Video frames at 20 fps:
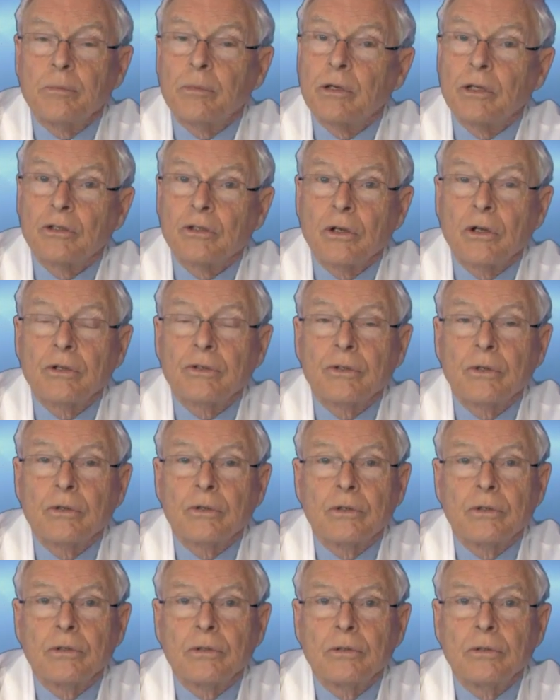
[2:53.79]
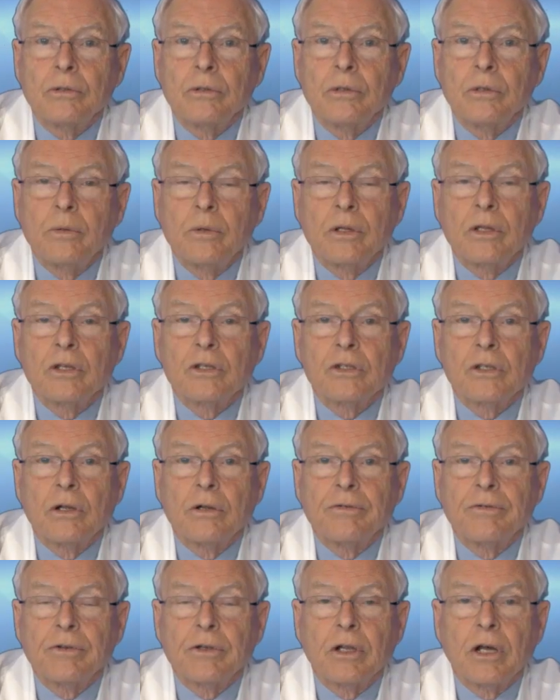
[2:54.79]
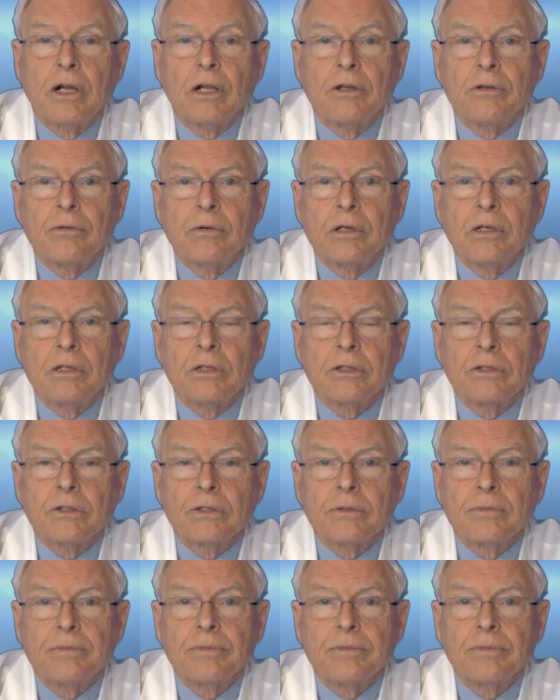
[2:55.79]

but it's also true with the sulfonylureas.